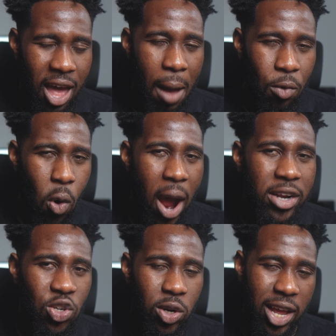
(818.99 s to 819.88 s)
I'm
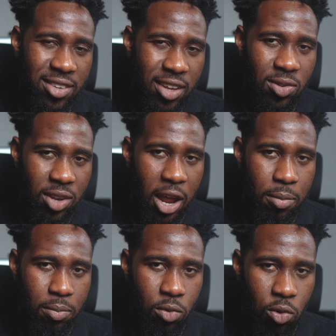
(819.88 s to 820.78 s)
quite sure the answer to
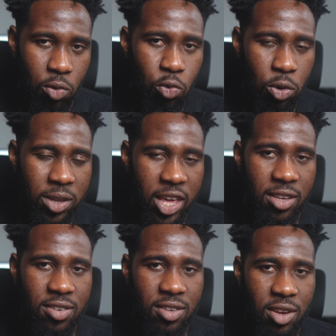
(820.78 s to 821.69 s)
that would be
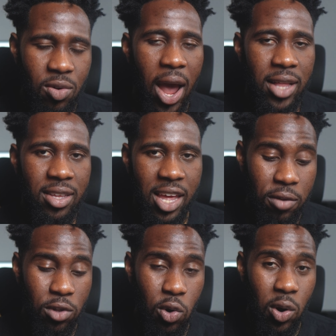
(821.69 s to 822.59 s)
yes, right?
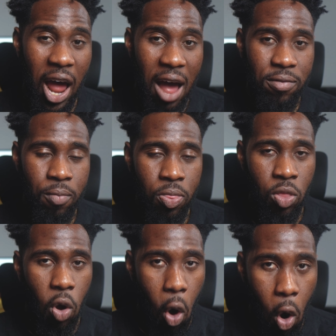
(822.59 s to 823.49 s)
If they don't have
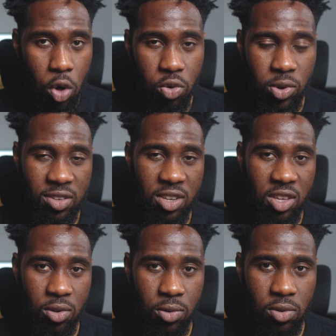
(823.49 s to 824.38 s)
all three
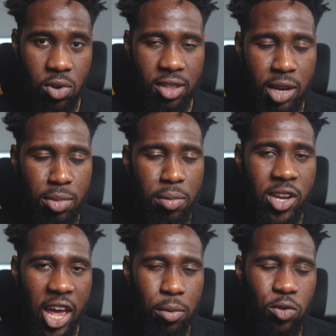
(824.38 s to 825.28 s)
skills, then maybe
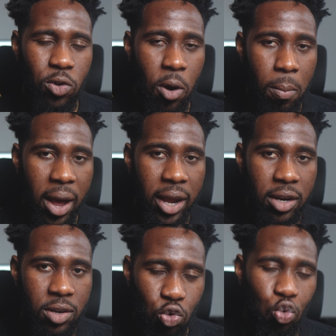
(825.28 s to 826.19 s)
they're able to
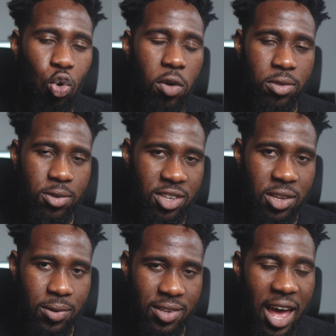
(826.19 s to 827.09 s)
combine two of those
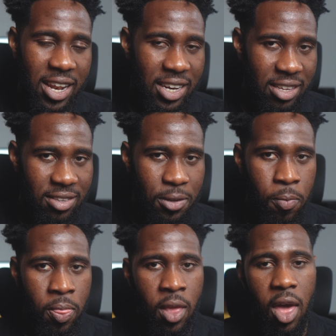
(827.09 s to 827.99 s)
skills at least.
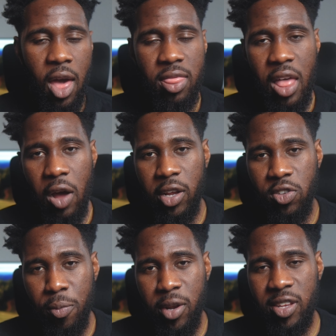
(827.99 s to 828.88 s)
Now, there's
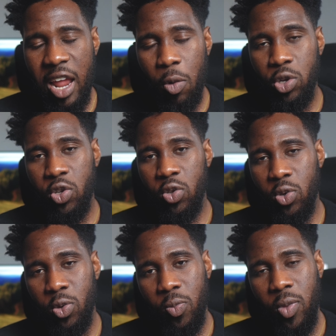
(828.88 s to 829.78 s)
something that I want you to
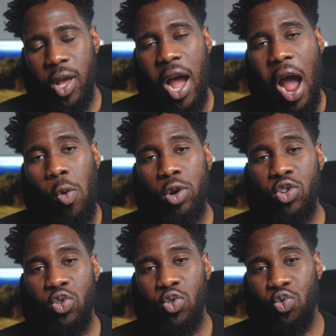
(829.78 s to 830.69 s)
do. I want
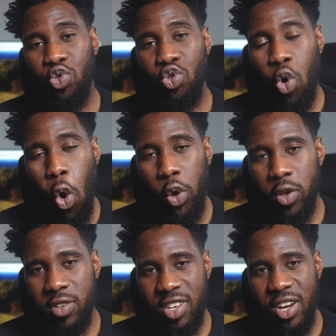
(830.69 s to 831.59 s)
you to score
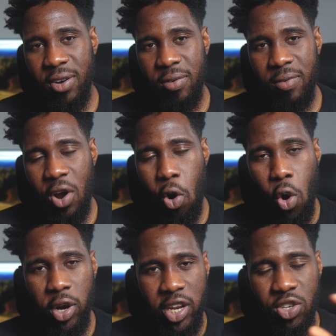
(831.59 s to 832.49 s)
yourself
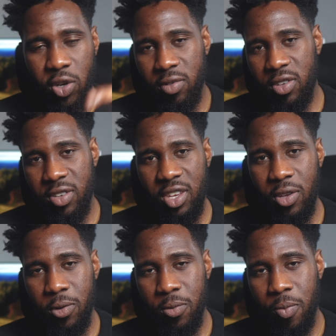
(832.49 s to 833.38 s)
on each of these
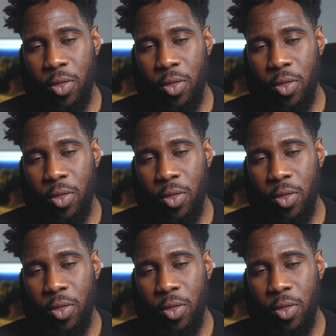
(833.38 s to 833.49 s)
skills.